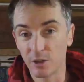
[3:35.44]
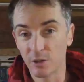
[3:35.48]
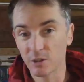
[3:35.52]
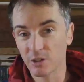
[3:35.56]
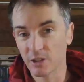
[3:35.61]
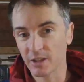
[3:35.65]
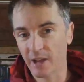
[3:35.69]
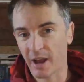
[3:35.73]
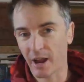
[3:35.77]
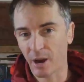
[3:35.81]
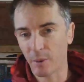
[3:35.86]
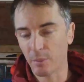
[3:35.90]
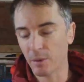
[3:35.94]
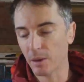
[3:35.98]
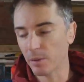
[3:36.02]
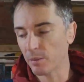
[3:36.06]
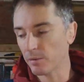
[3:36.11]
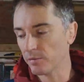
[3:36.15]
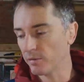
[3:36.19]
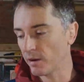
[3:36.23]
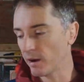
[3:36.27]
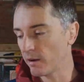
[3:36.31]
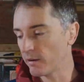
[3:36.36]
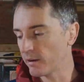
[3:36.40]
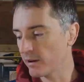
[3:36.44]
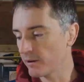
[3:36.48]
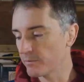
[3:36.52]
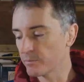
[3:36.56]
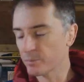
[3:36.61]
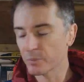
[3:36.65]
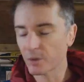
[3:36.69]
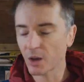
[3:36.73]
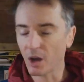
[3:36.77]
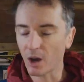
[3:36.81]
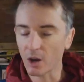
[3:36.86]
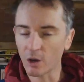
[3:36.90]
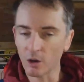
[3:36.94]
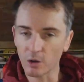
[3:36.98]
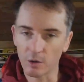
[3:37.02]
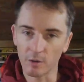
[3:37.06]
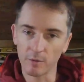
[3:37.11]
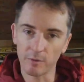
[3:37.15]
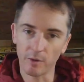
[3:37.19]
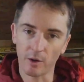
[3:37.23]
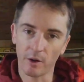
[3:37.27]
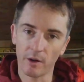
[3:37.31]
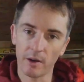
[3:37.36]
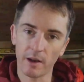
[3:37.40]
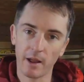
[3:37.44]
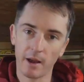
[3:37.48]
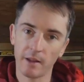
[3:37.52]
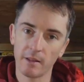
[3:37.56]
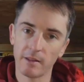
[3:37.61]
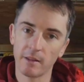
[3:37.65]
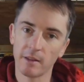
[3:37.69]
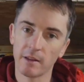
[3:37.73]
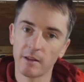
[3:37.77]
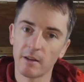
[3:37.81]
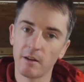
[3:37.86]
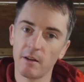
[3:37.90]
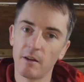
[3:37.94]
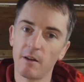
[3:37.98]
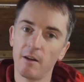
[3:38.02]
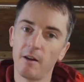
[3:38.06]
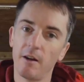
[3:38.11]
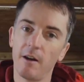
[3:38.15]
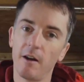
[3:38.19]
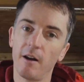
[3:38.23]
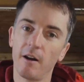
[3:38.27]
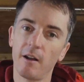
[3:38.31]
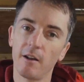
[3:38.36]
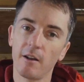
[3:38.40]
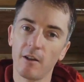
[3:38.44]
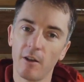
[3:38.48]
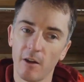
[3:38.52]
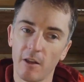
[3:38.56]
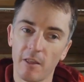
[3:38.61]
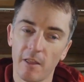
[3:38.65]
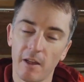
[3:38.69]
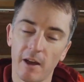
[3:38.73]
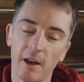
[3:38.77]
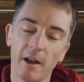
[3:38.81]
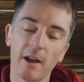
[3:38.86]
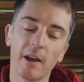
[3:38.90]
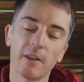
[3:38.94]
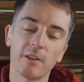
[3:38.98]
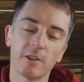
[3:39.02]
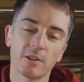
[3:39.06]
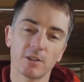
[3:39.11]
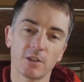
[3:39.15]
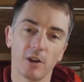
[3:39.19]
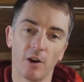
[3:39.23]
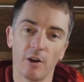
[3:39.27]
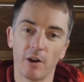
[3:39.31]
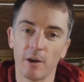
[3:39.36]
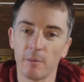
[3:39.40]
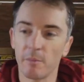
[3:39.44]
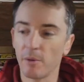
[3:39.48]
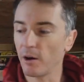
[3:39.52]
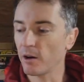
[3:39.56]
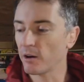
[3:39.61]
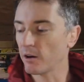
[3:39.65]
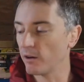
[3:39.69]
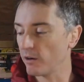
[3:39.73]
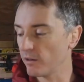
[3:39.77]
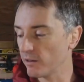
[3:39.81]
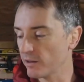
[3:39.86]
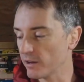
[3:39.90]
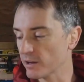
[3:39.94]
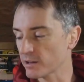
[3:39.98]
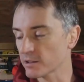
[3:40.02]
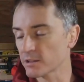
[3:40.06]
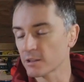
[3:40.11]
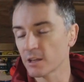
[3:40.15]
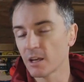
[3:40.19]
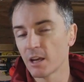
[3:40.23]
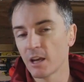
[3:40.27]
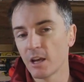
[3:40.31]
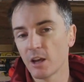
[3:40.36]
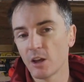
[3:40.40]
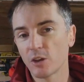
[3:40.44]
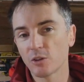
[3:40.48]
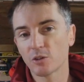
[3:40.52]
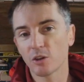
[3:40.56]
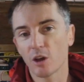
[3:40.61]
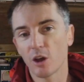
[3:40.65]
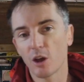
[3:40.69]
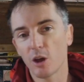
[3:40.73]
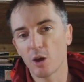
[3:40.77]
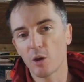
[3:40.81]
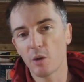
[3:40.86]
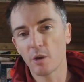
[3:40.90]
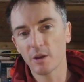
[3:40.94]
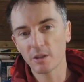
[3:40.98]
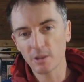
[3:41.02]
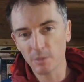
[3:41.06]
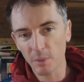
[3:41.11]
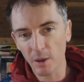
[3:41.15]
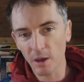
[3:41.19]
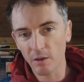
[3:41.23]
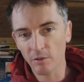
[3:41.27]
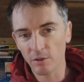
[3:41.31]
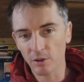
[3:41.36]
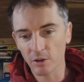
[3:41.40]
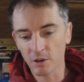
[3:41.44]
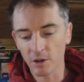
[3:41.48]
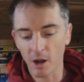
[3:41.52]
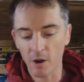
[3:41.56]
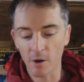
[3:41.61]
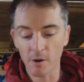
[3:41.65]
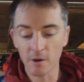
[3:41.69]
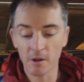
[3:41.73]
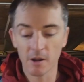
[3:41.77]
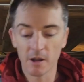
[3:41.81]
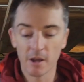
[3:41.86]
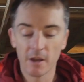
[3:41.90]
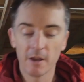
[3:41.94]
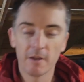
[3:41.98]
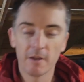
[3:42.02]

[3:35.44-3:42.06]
use and how people found it. I couldn't find anything like that at the time I got this, so it was a bit of unknown.